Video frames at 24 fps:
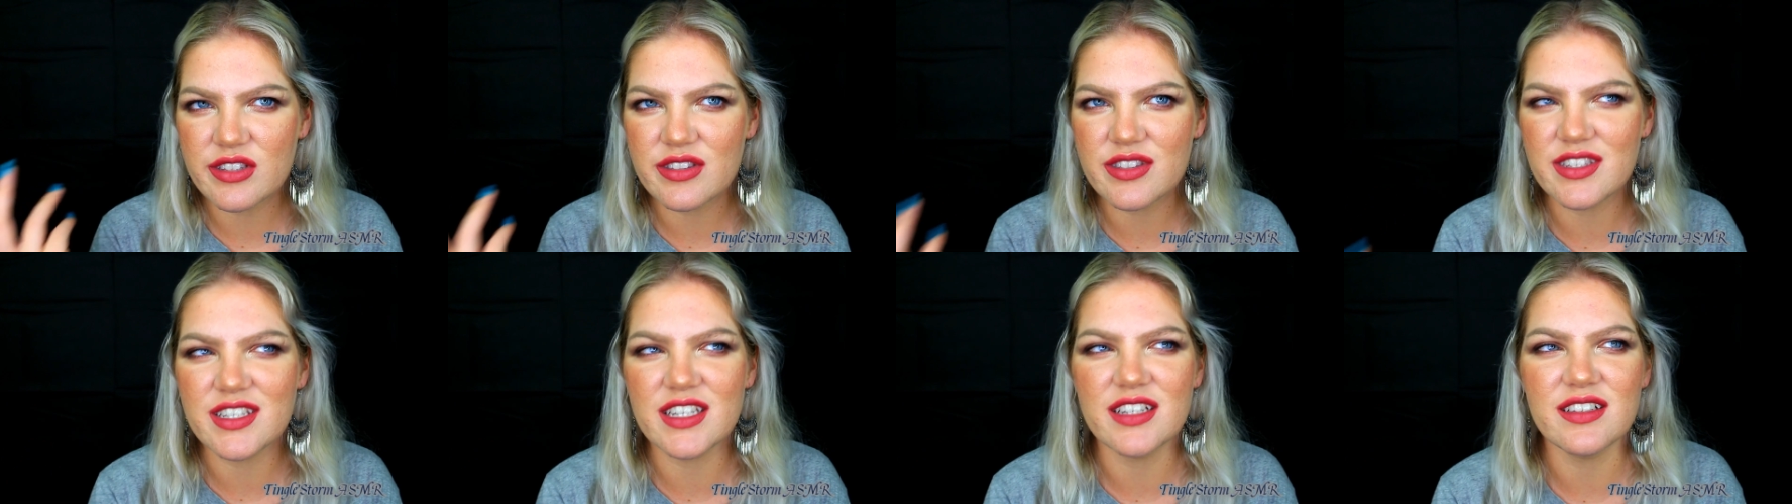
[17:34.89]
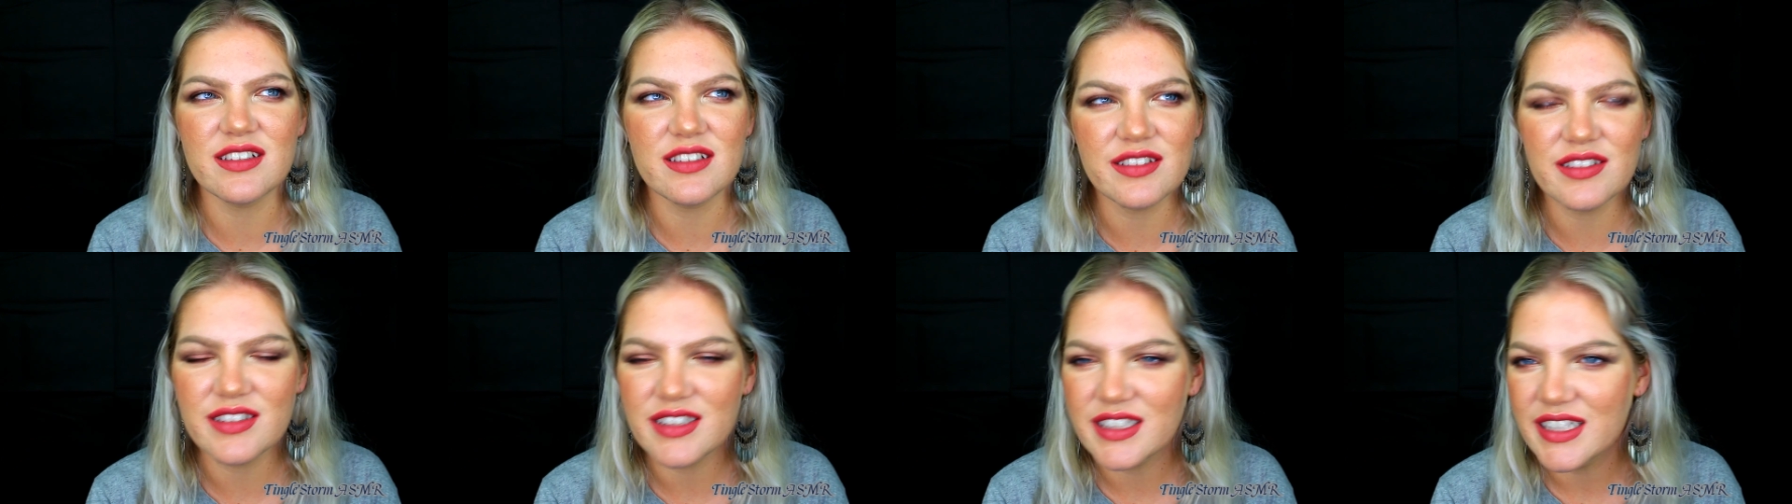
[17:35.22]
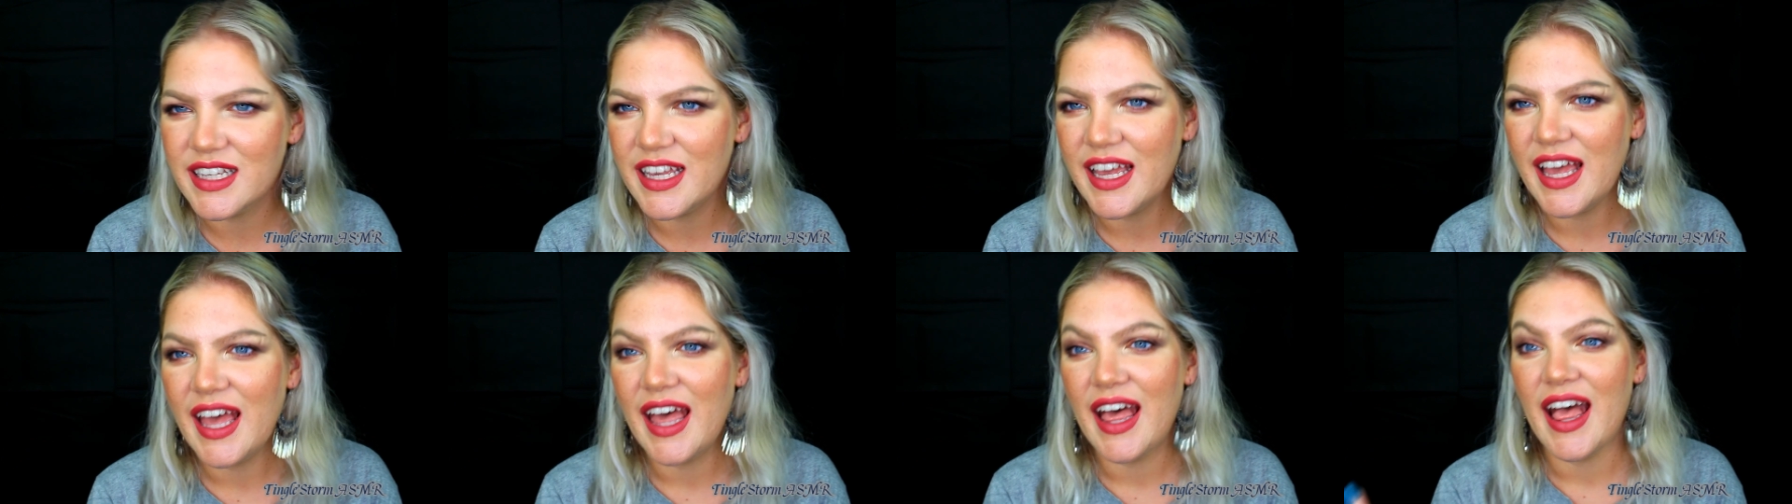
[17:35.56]
until
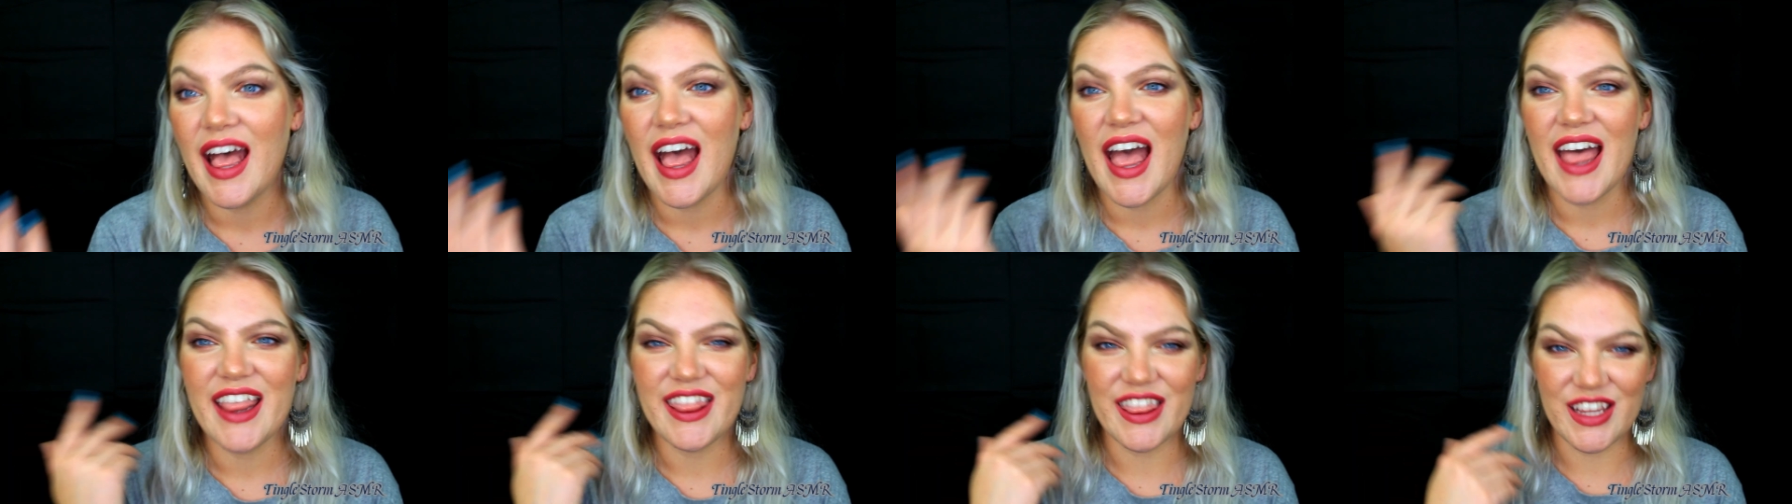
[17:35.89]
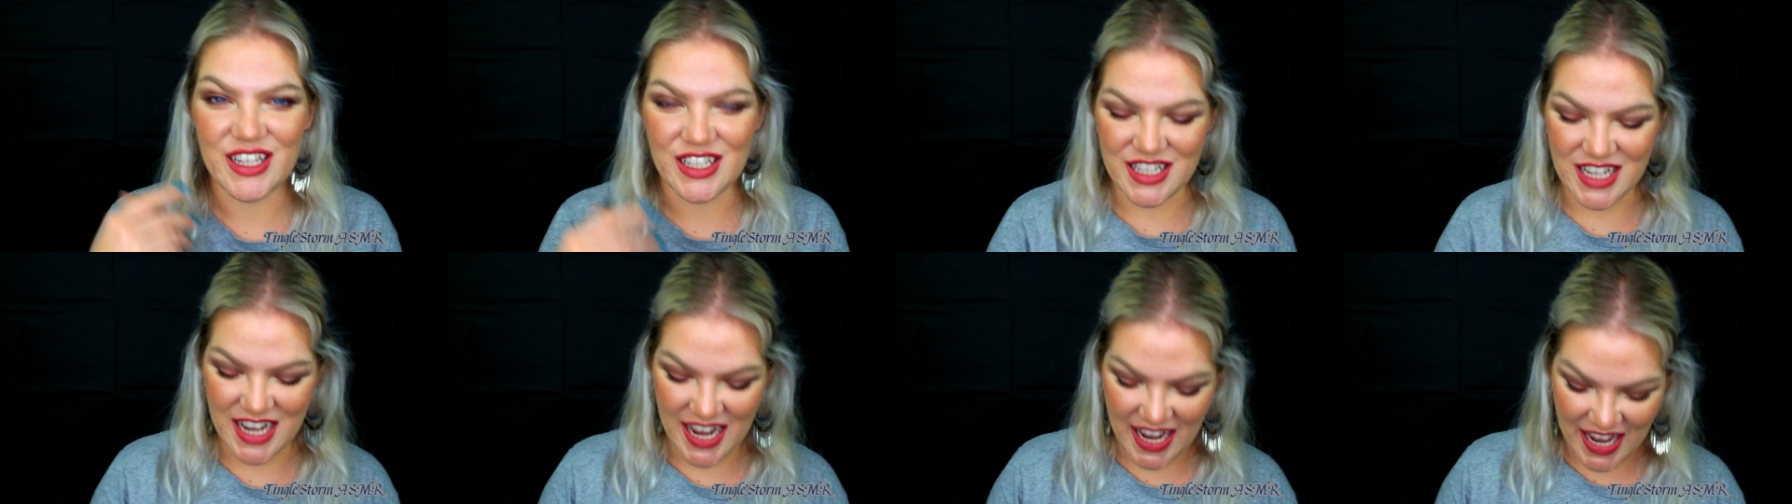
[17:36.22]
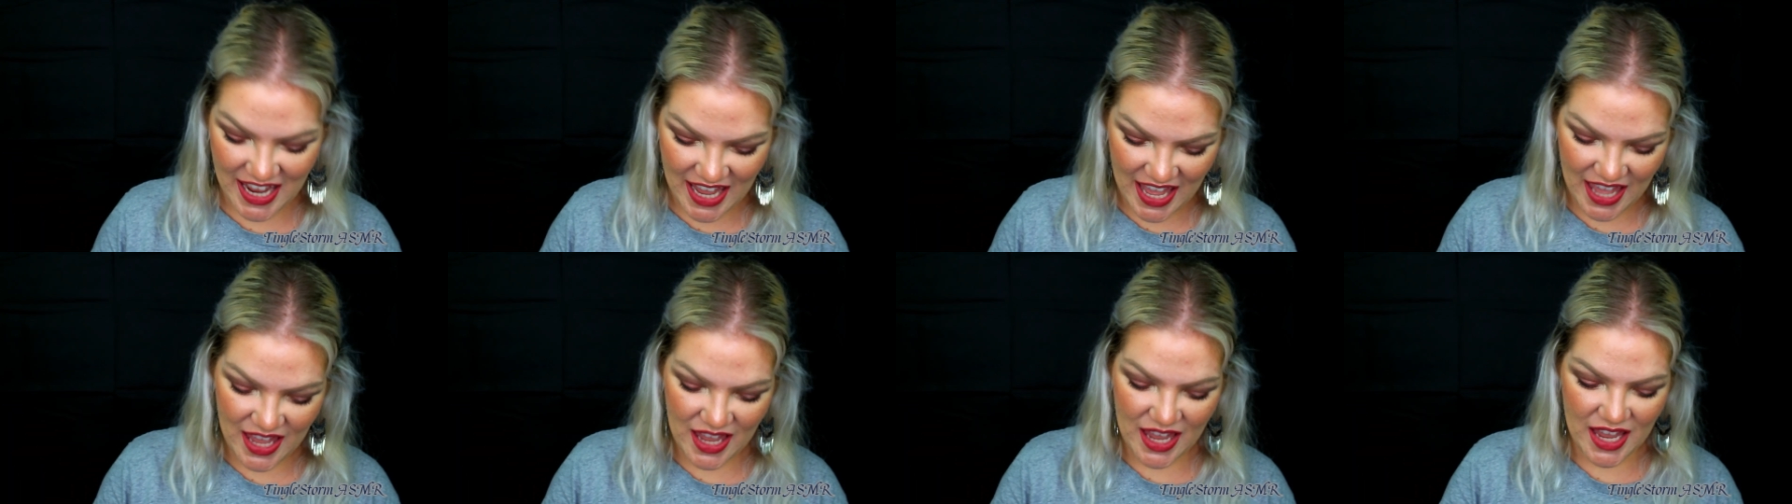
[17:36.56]
that
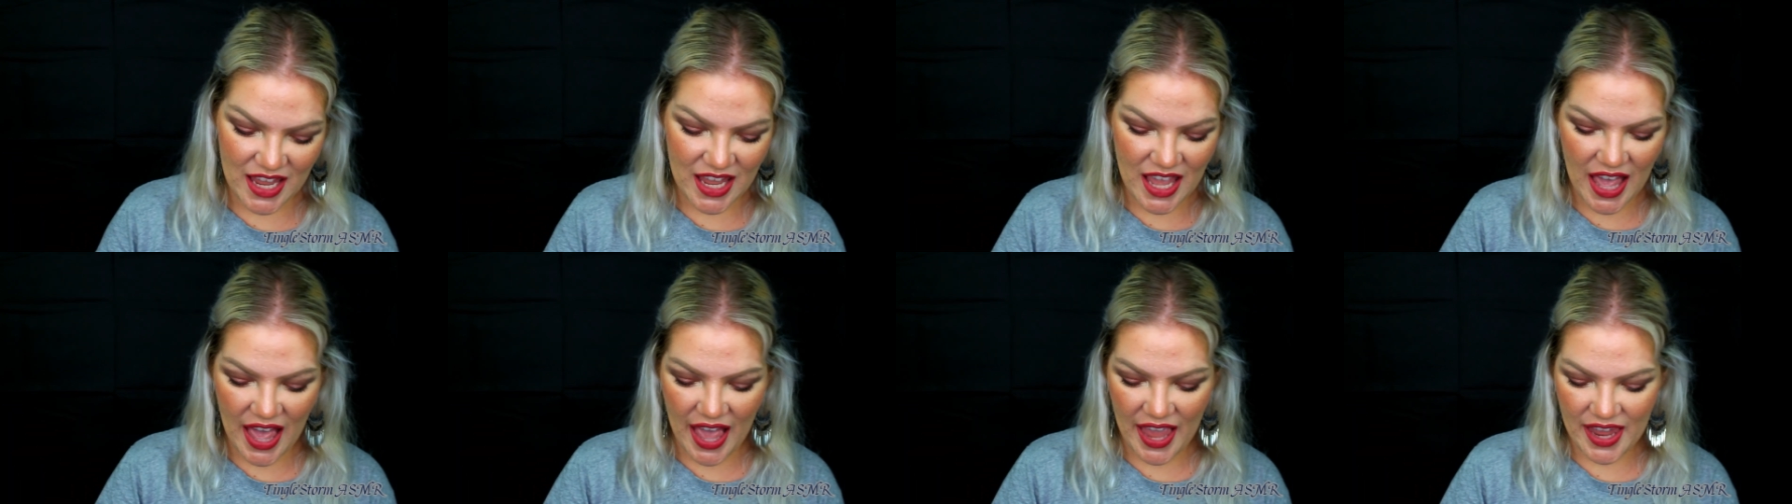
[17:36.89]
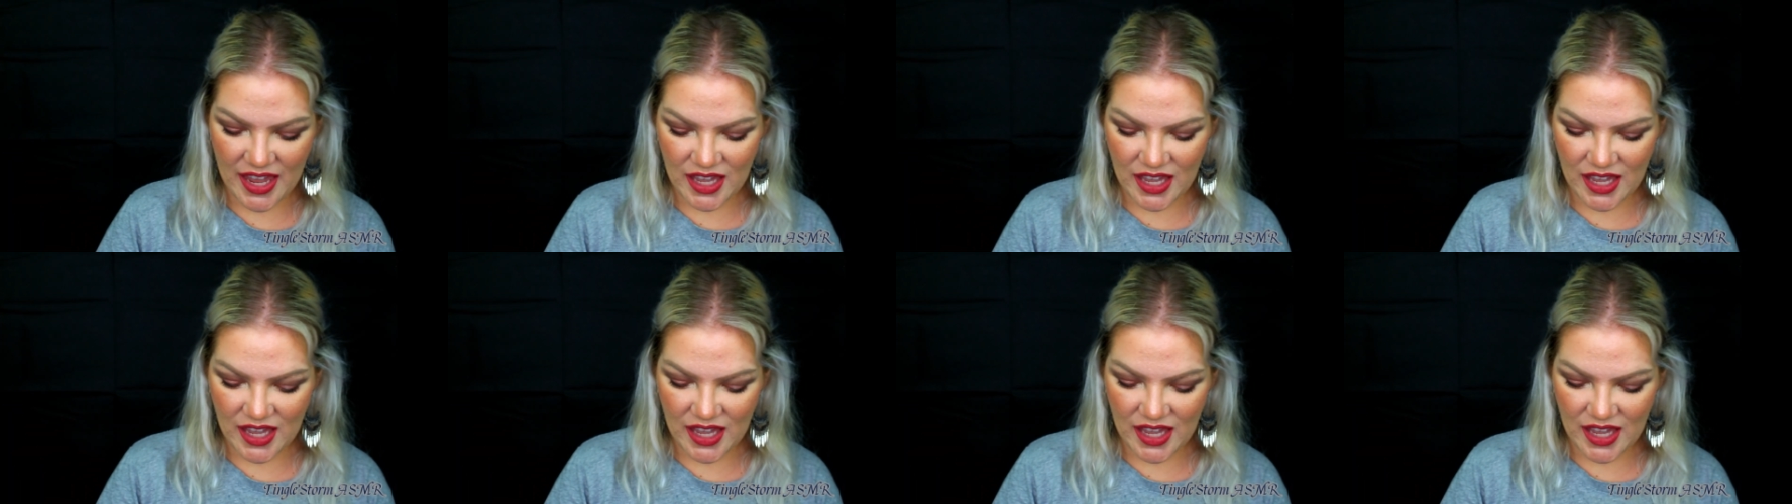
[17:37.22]
day.